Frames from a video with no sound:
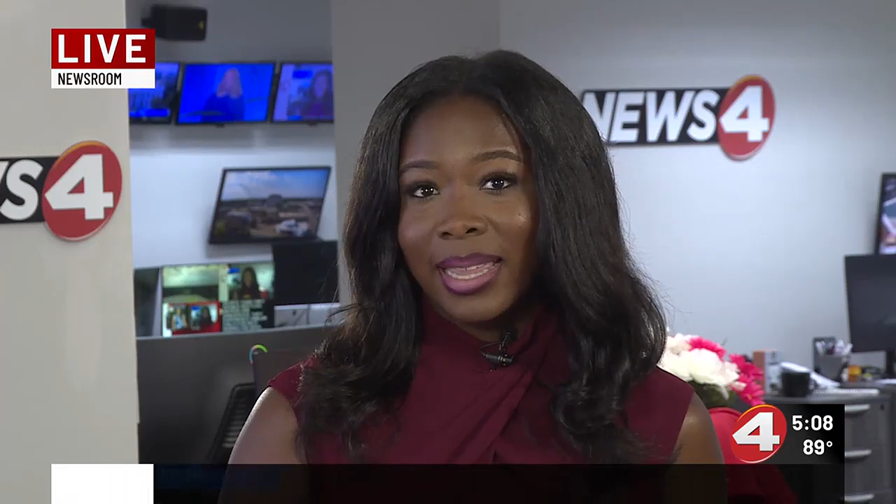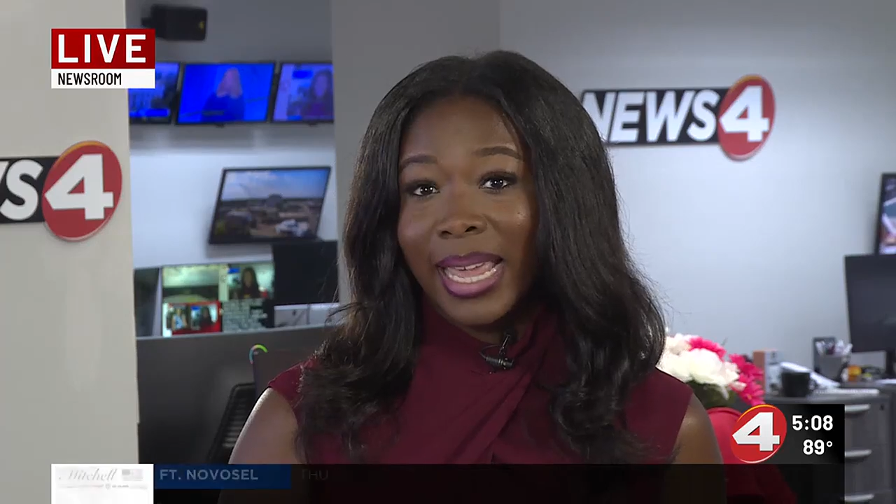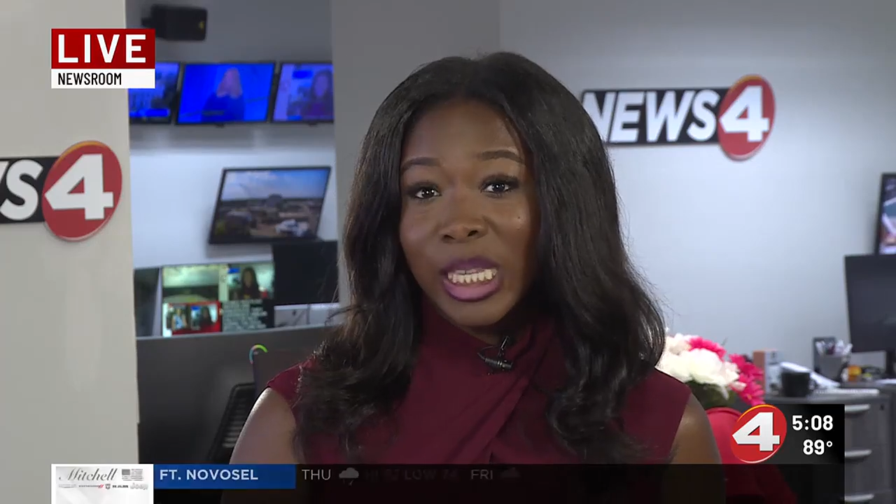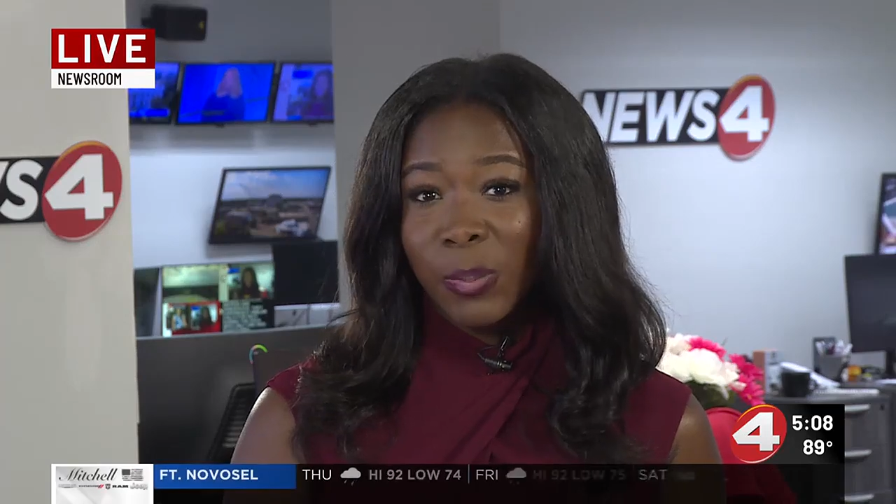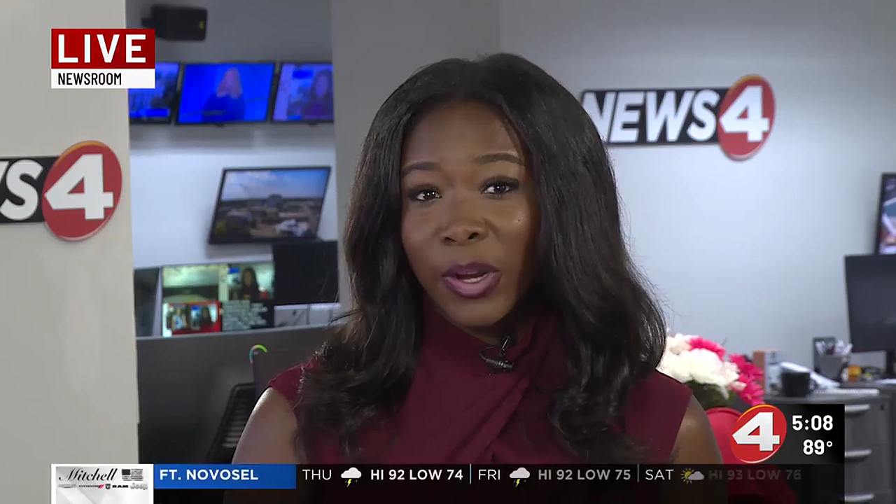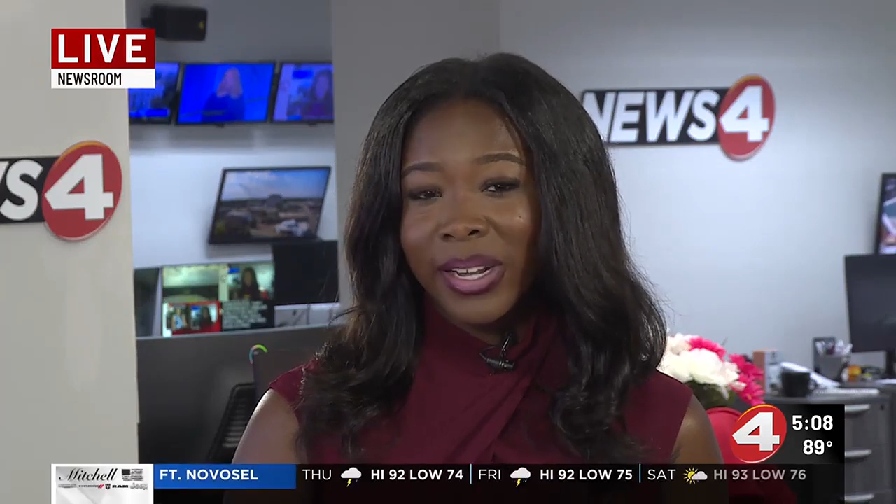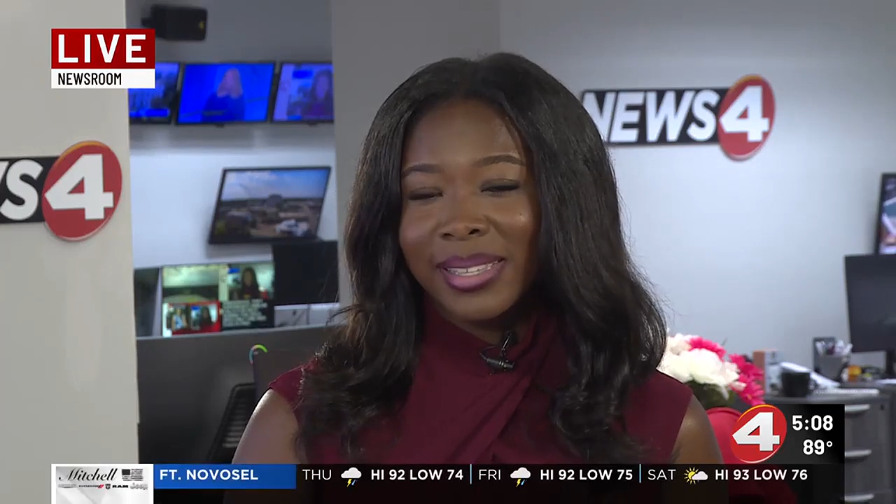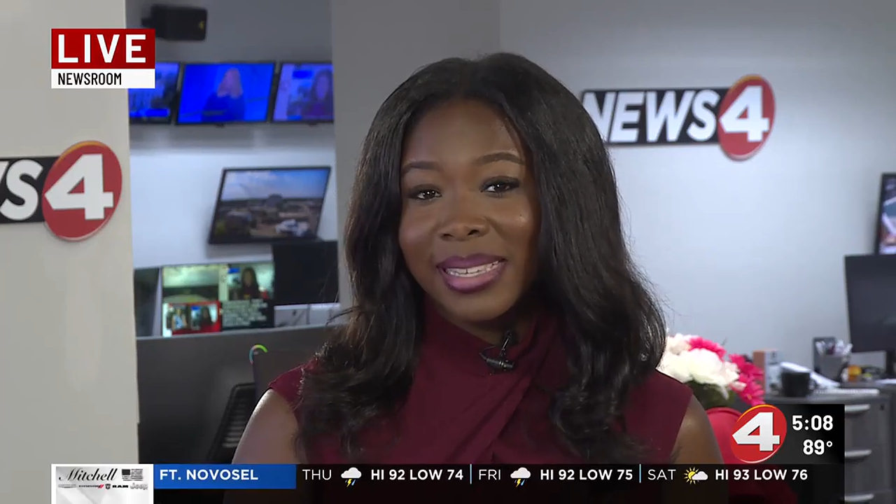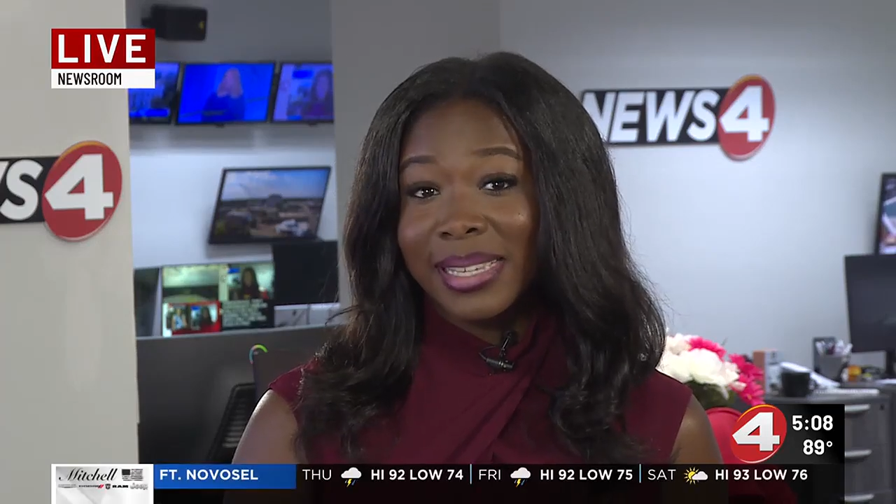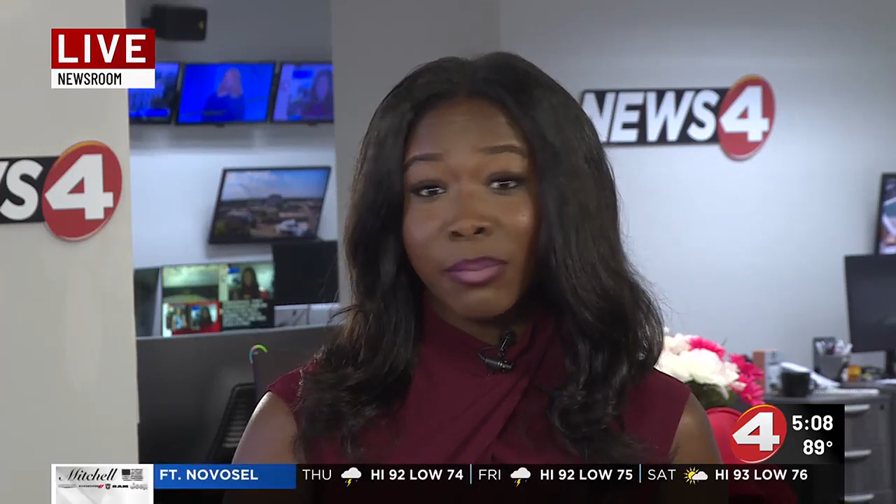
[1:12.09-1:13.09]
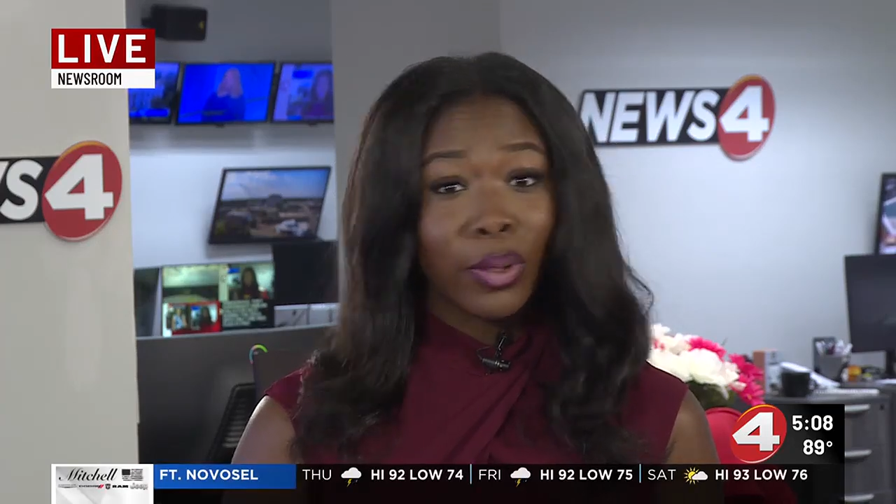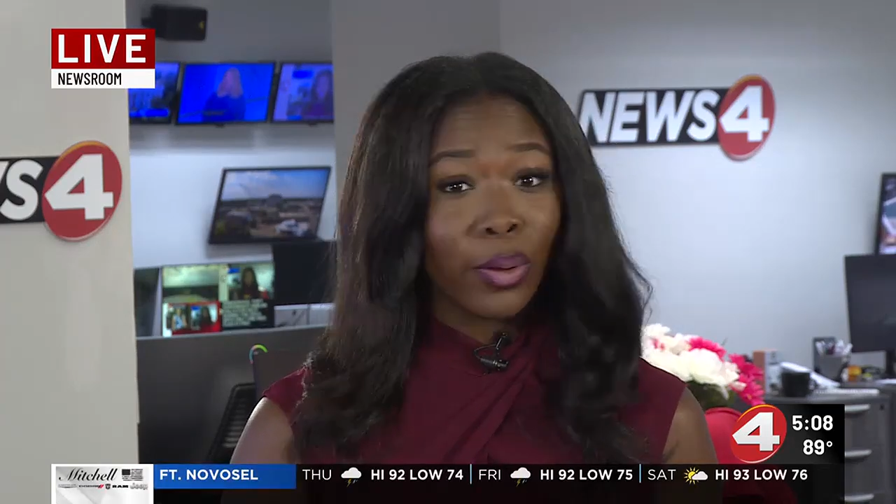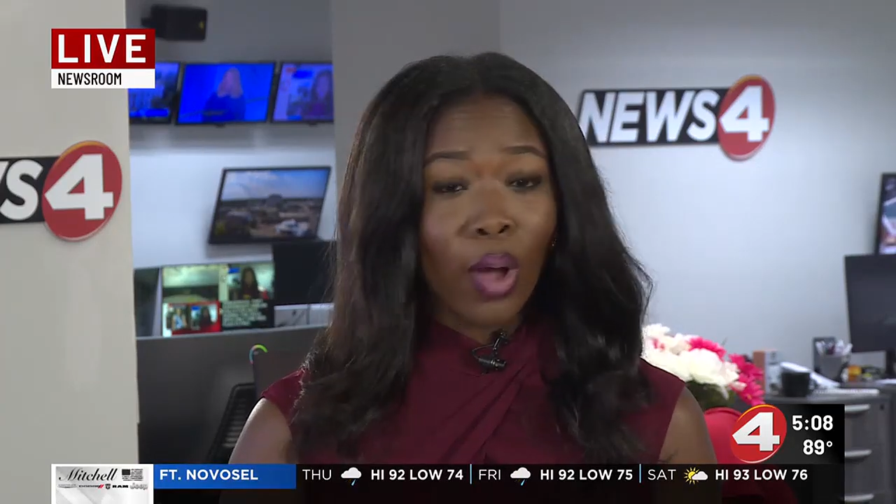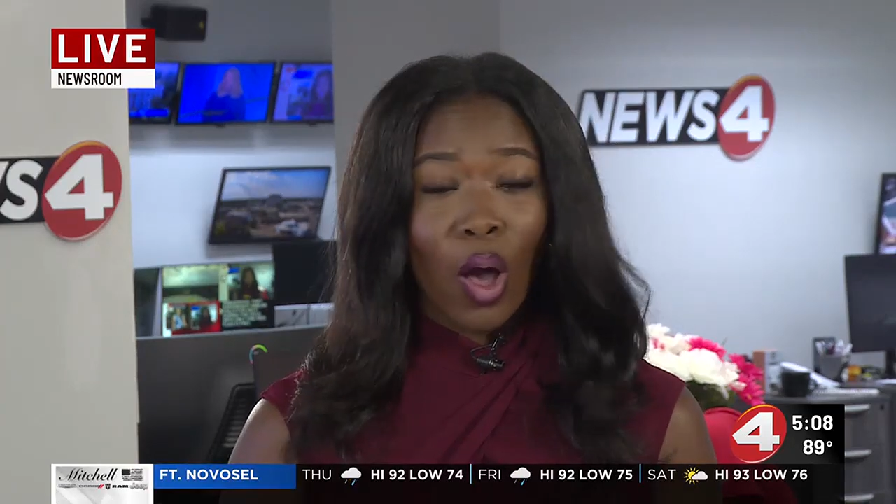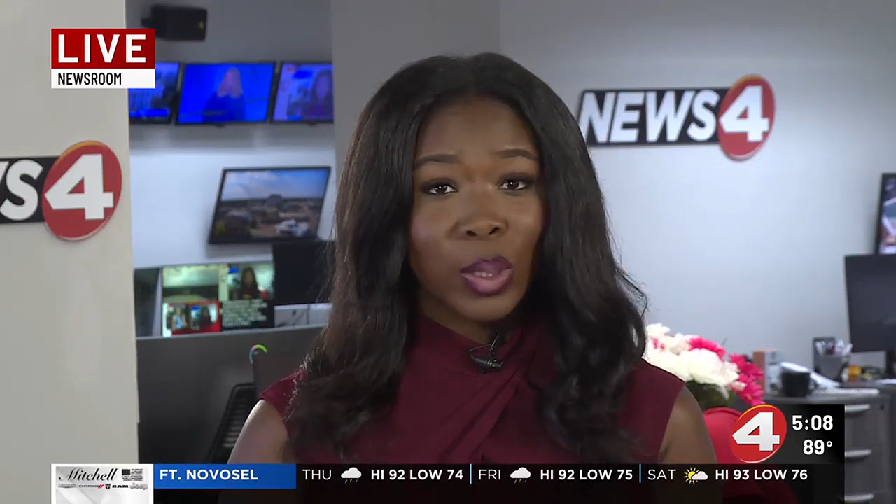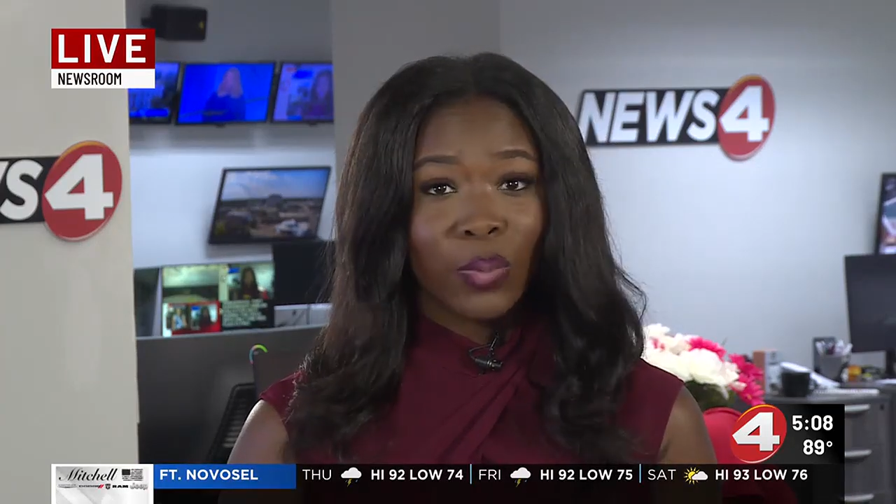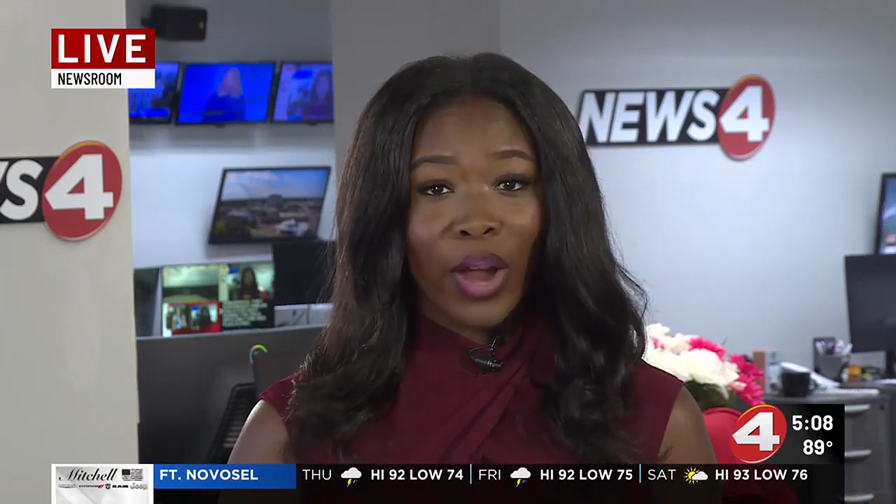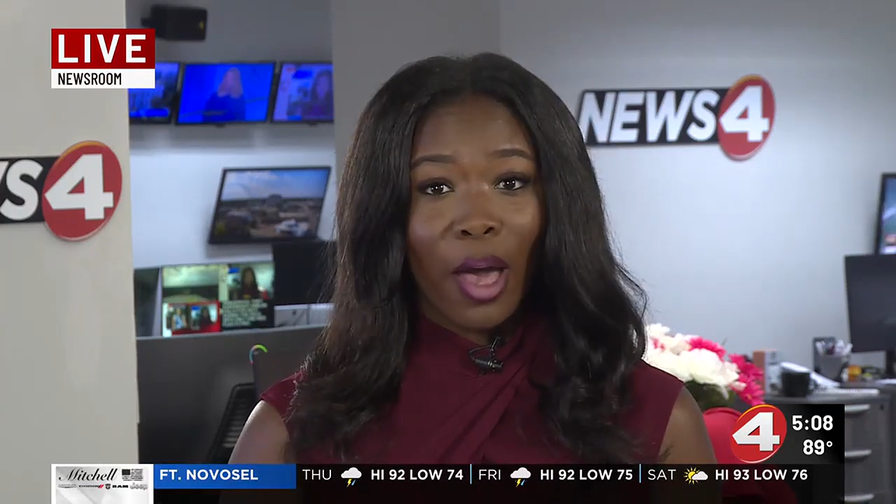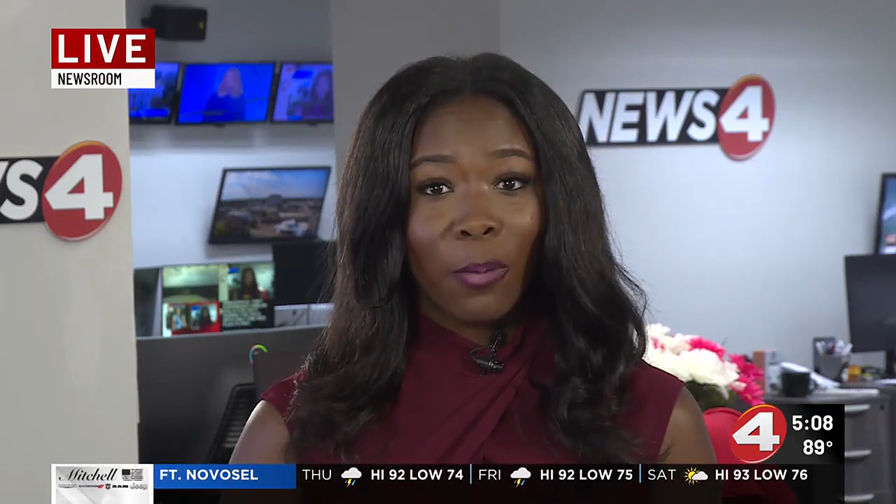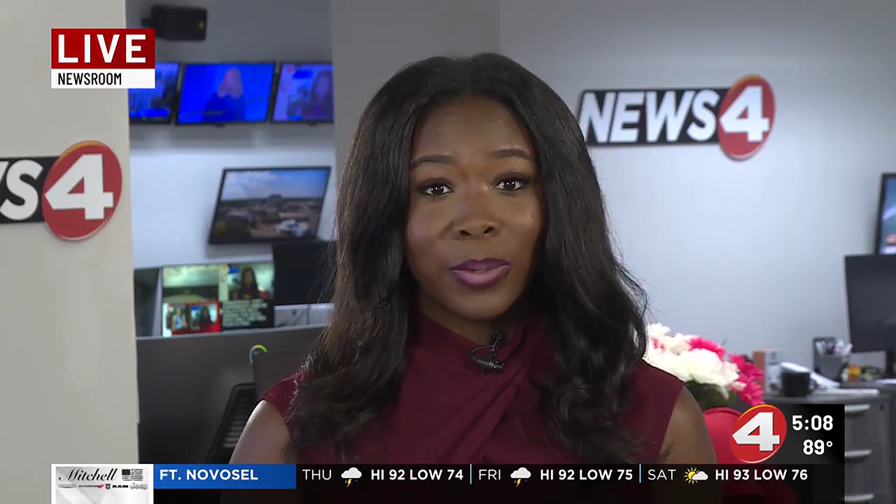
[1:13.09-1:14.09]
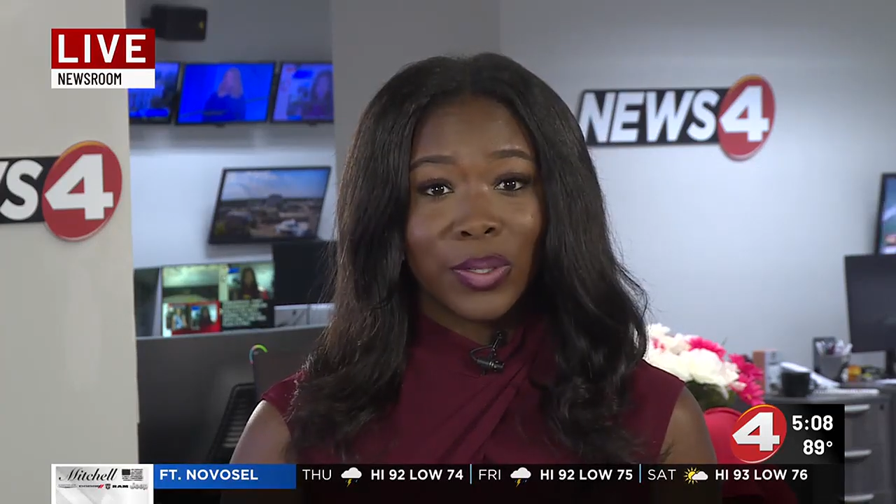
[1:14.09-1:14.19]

they experience similar calls for help